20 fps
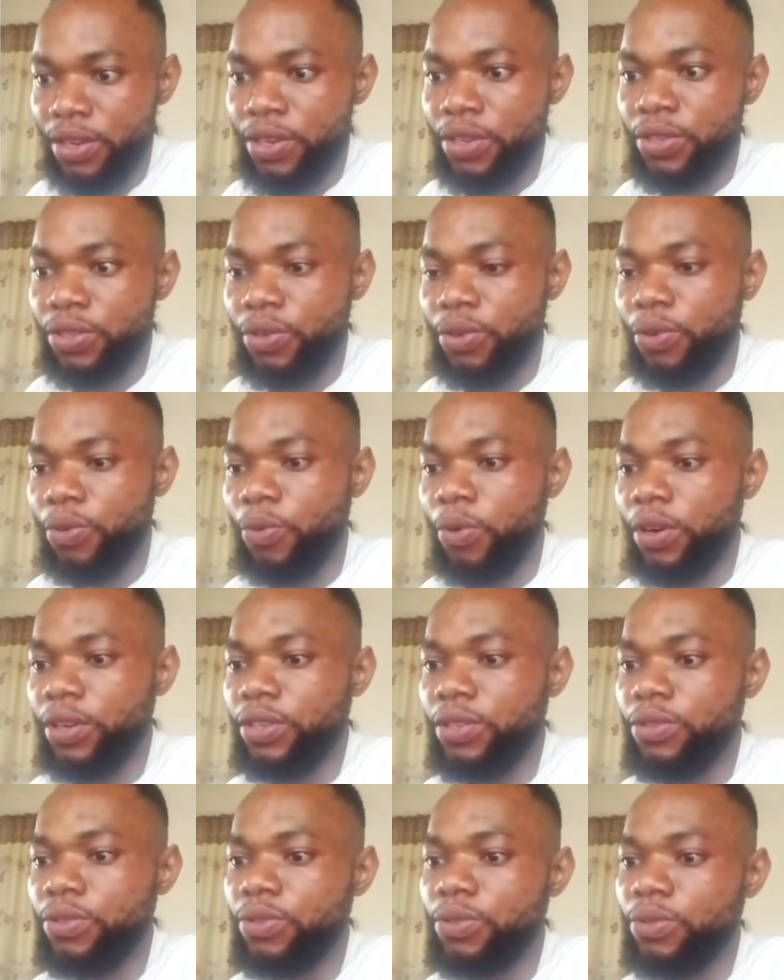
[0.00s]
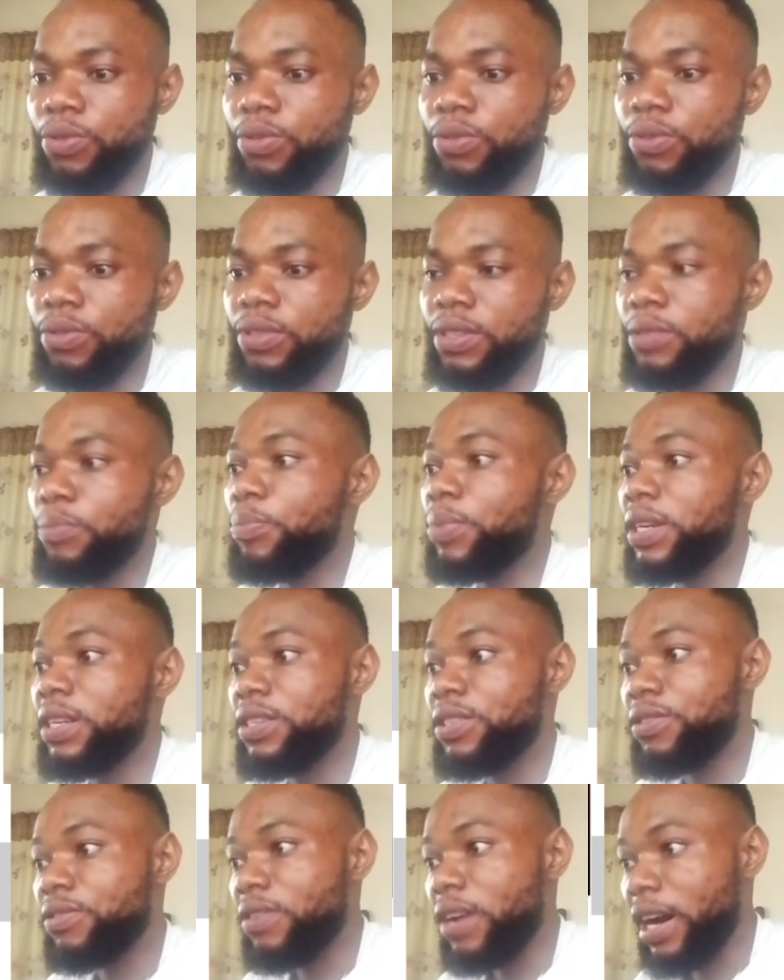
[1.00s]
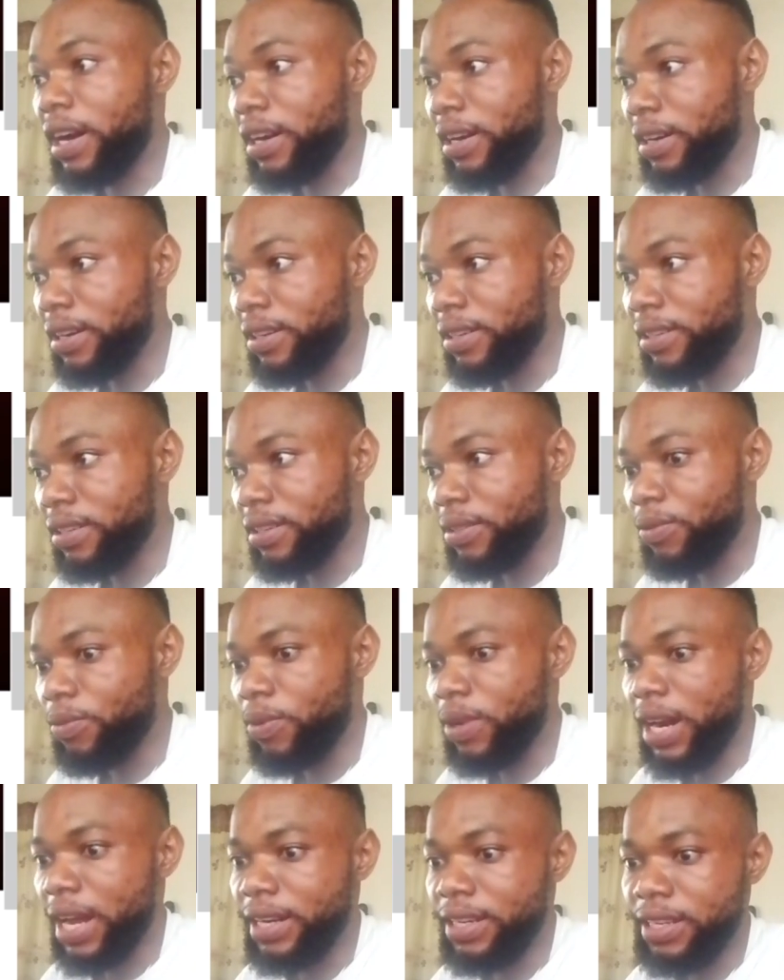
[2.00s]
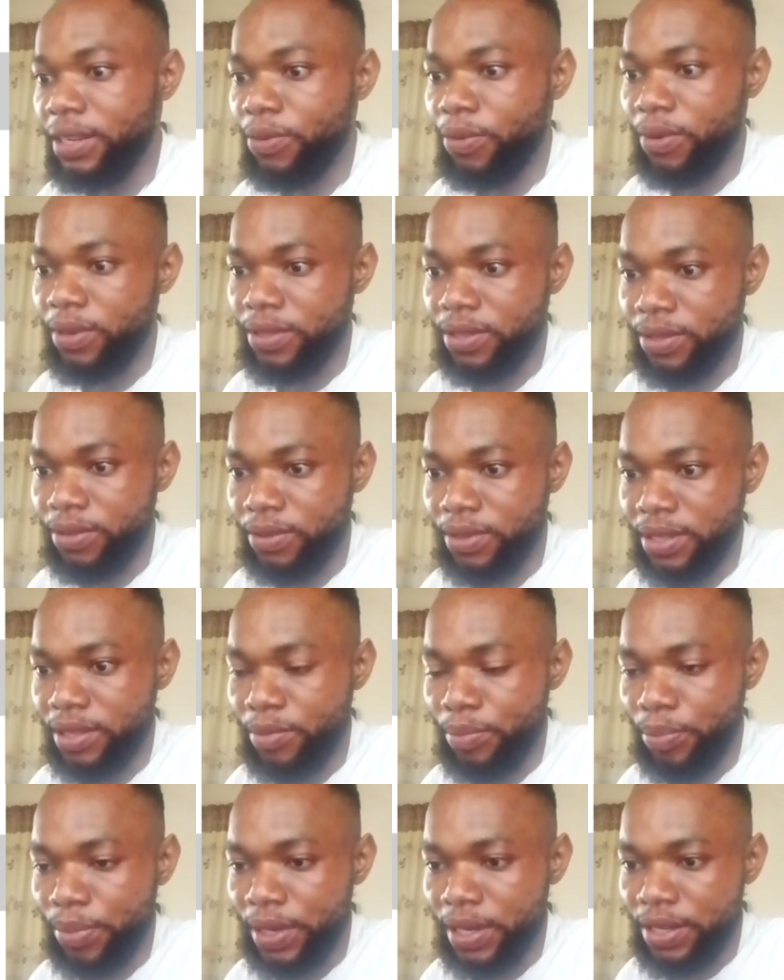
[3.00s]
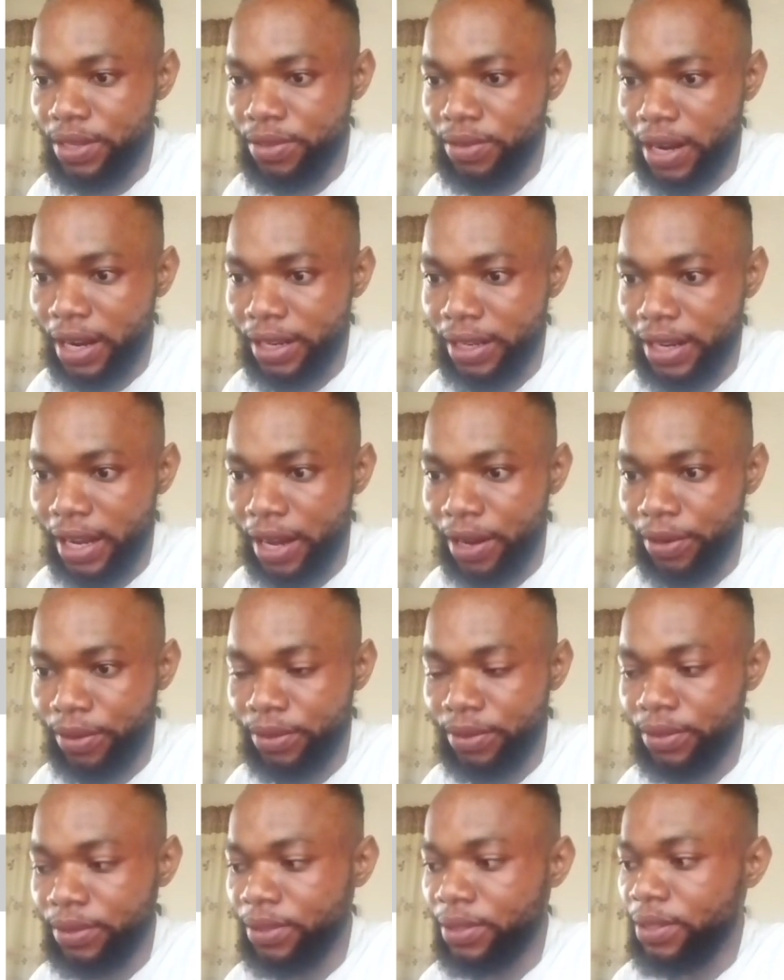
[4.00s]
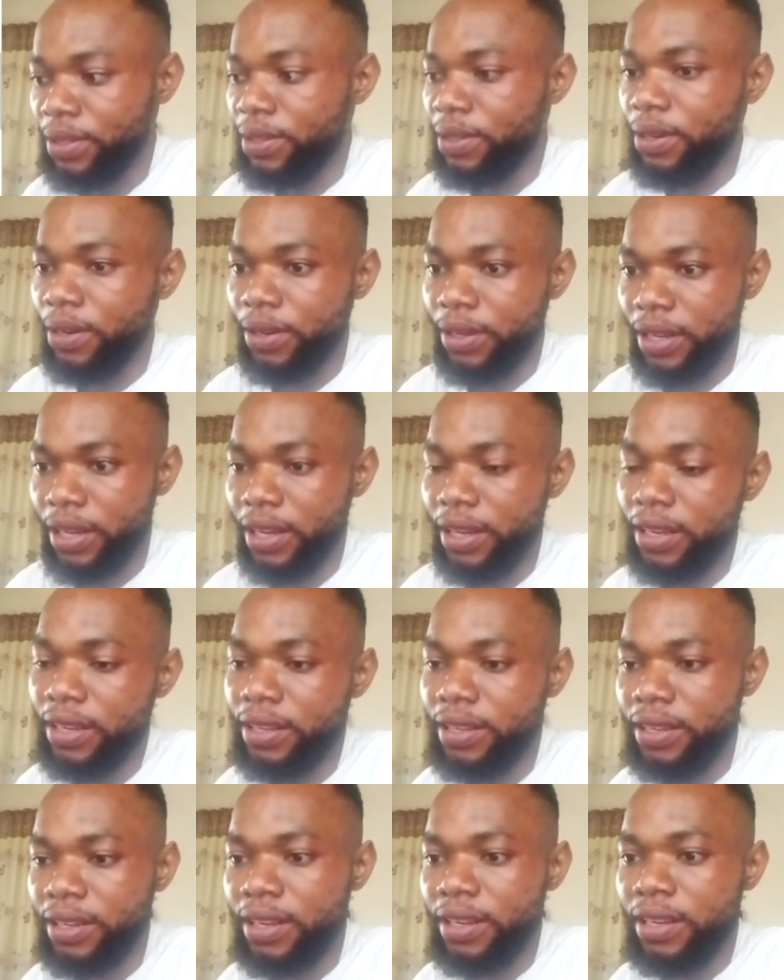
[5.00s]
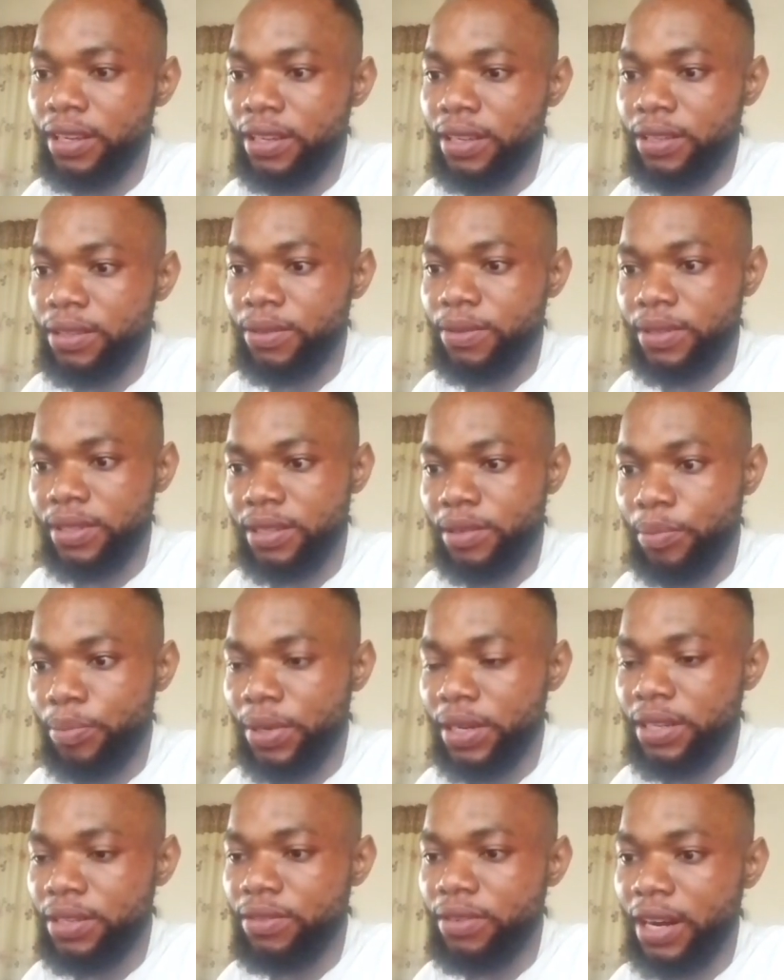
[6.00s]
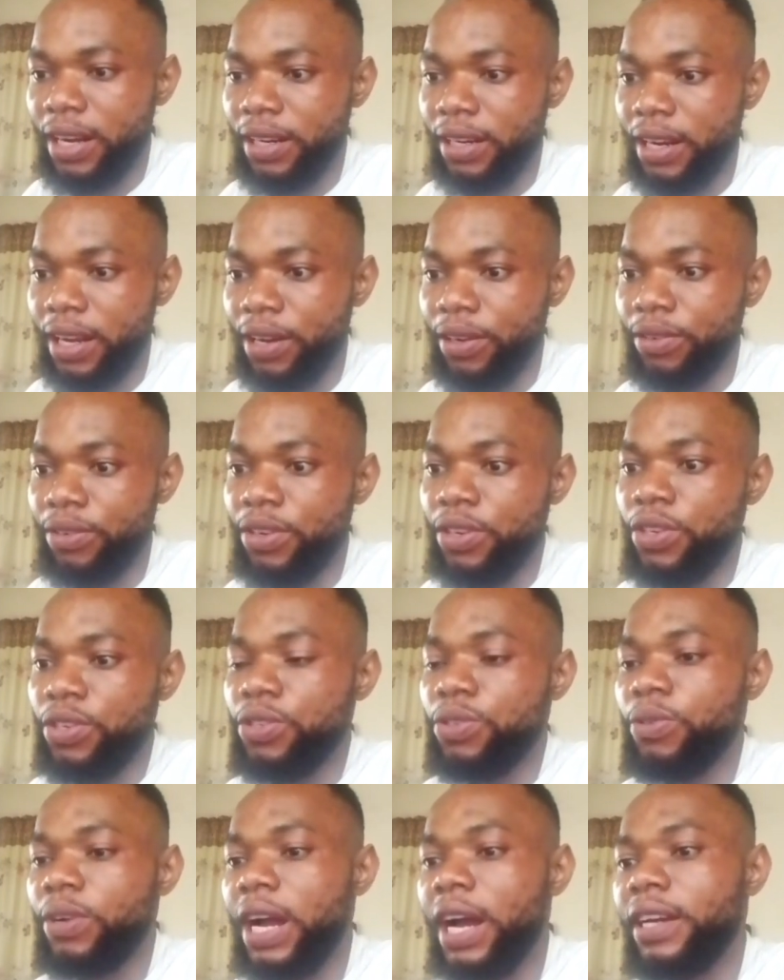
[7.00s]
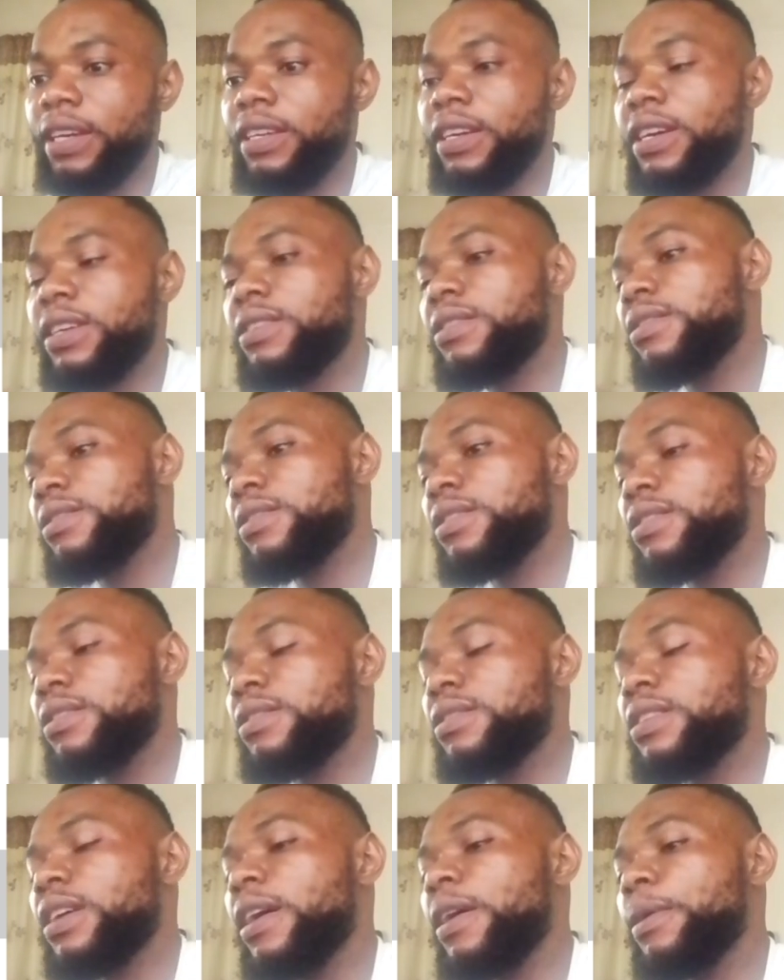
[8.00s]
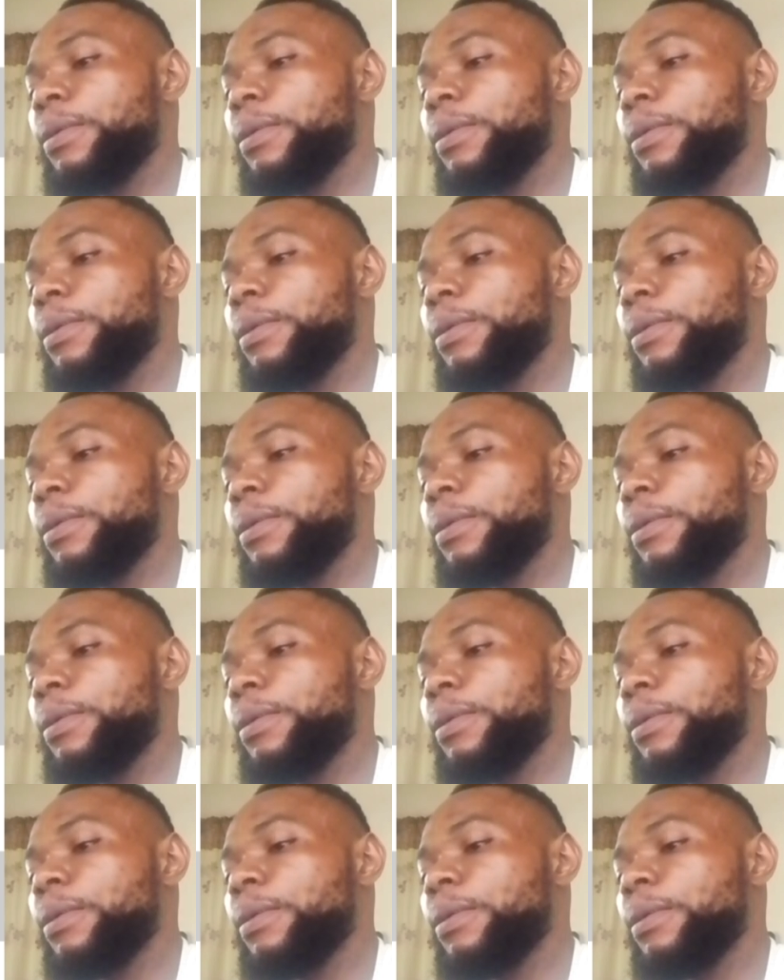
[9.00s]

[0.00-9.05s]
So what you do, simply drag. What I did was to simply drag down. Okay, you simply drag down. You can get these